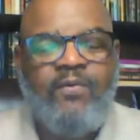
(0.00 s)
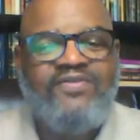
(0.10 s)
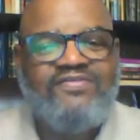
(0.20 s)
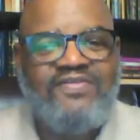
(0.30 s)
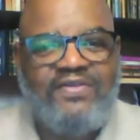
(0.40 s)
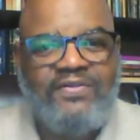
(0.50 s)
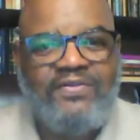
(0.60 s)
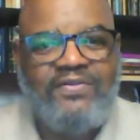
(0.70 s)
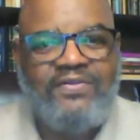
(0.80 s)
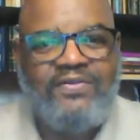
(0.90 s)
that we
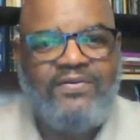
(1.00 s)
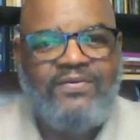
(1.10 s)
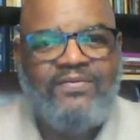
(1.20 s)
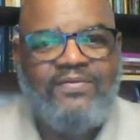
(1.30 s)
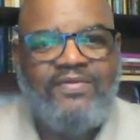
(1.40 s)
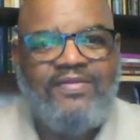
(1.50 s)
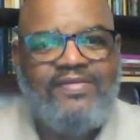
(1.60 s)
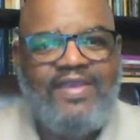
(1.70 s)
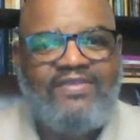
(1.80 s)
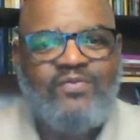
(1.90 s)
see in you
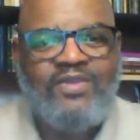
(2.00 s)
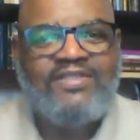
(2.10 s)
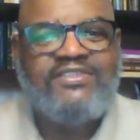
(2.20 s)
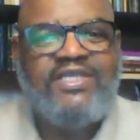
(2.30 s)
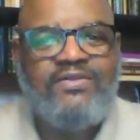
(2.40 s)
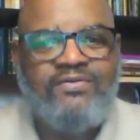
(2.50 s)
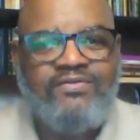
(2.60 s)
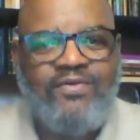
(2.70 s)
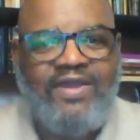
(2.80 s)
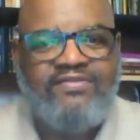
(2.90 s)
as we
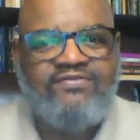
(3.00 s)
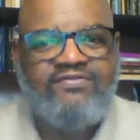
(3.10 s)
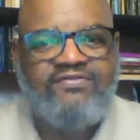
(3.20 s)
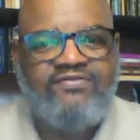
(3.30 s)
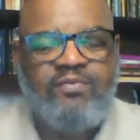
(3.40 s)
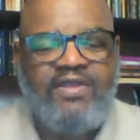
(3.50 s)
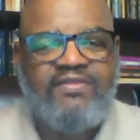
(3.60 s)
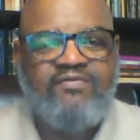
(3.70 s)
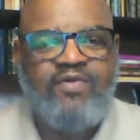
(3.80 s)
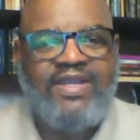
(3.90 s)
continue throughout this
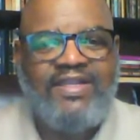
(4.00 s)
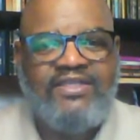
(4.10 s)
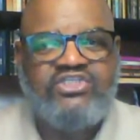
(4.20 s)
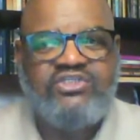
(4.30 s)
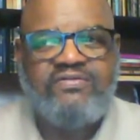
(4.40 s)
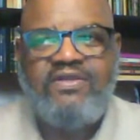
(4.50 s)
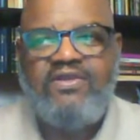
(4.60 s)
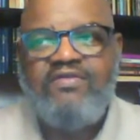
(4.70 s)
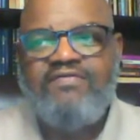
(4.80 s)
month of recognition